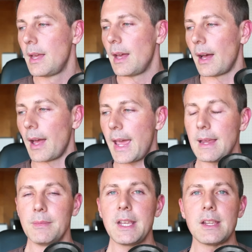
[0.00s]
Uh,
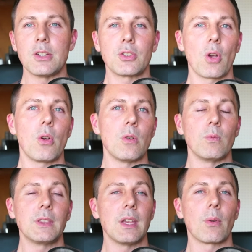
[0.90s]
AMD showed
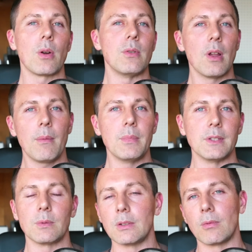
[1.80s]
with their own numbers
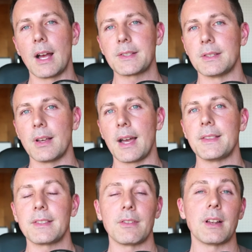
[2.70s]
with the Ryzen 9
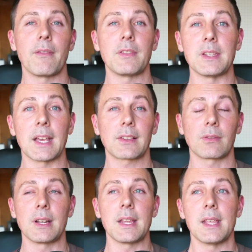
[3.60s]

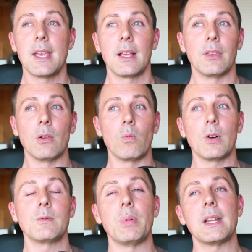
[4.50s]
7950X3D that it
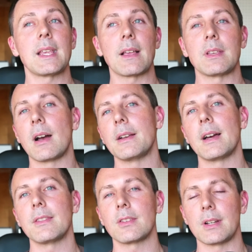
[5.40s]
was beating out the
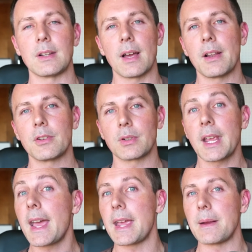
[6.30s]
i9
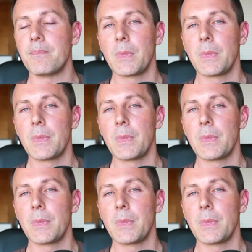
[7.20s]
13900K.